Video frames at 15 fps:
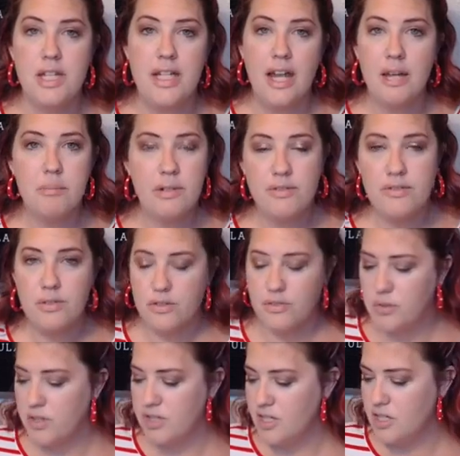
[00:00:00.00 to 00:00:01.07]
night before
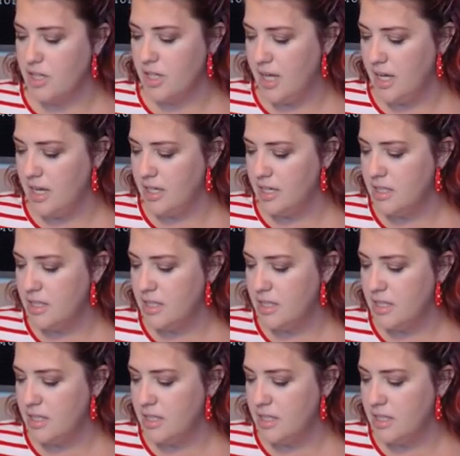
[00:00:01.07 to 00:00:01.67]
4th of July,